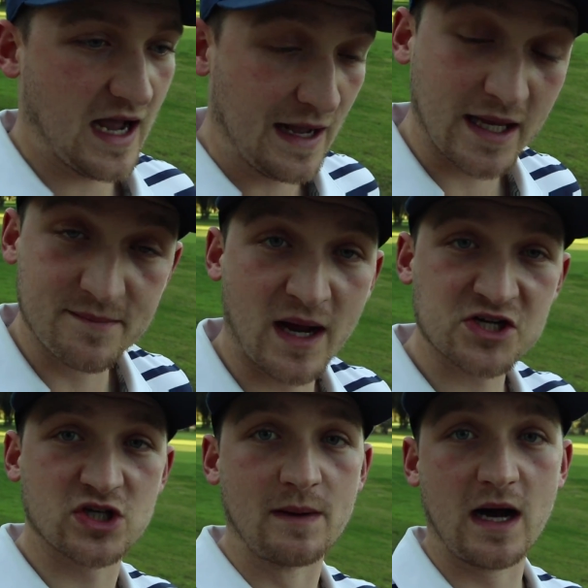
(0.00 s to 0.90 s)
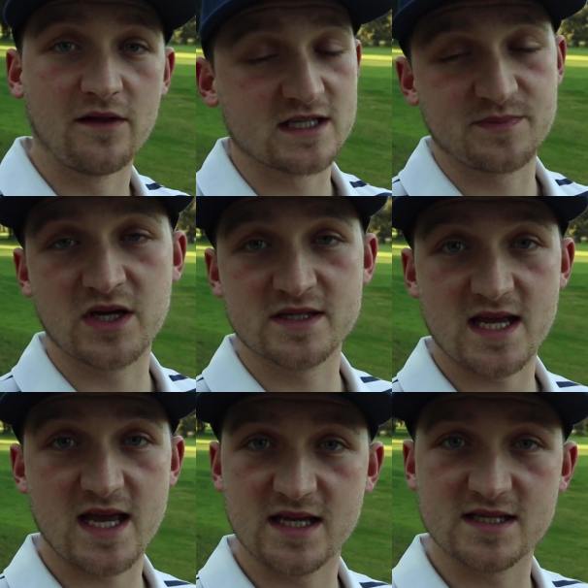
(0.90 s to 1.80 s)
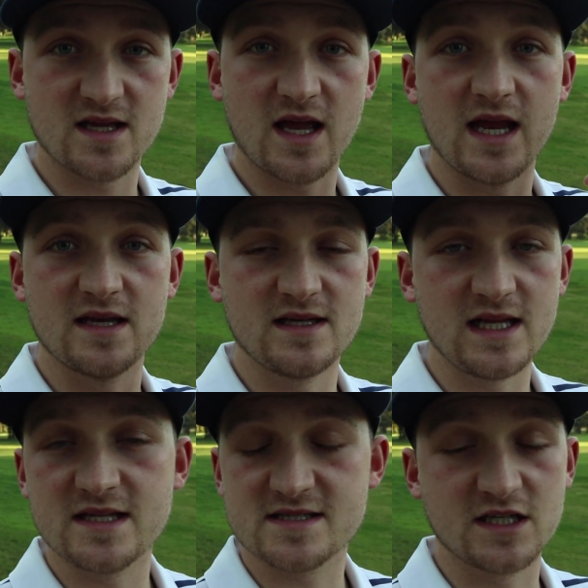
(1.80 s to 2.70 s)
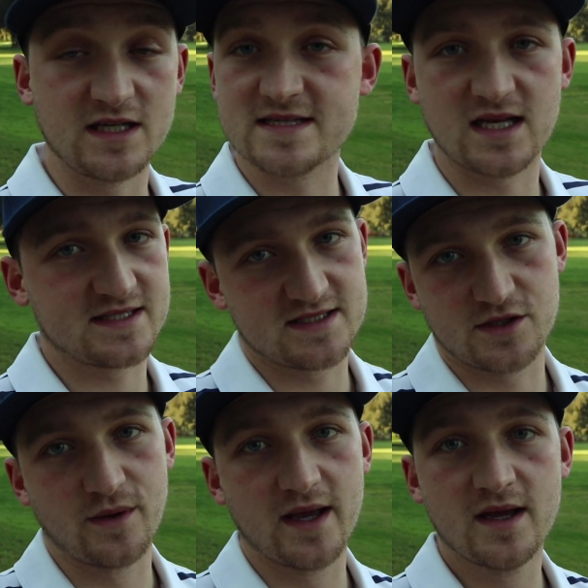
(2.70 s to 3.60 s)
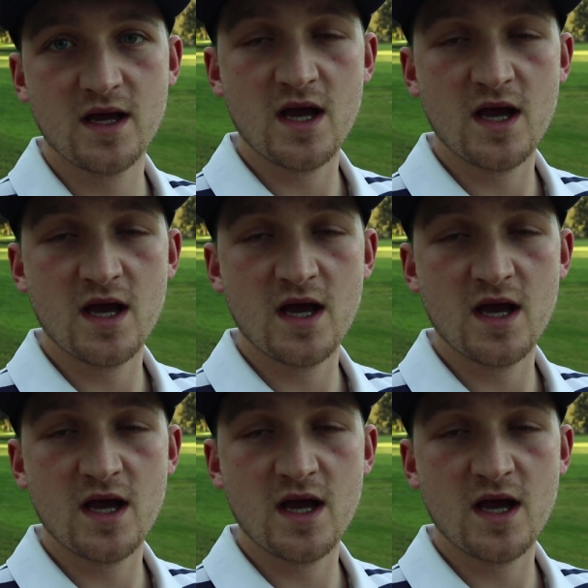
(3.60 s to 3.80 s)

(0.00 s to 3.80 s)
I'm getting passionate about this because you need to listen to it.